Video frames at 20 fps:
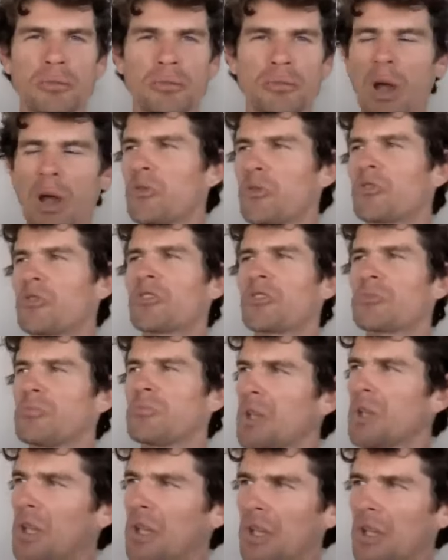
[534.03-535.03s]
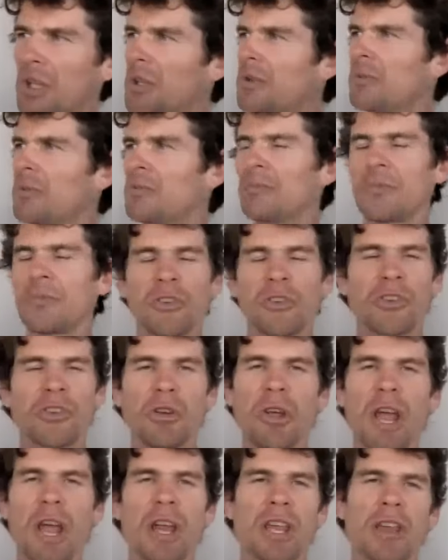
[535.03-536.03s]
I'll just sit
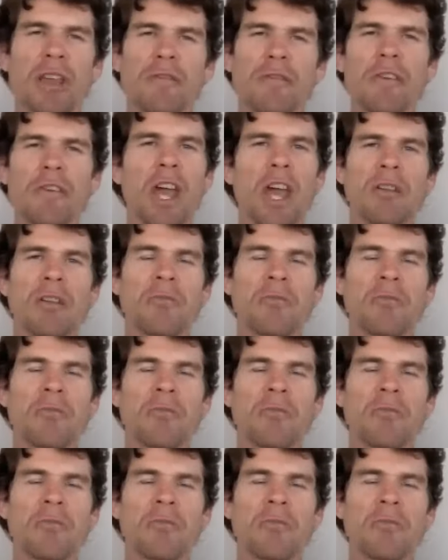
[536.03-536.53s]
around and get fat,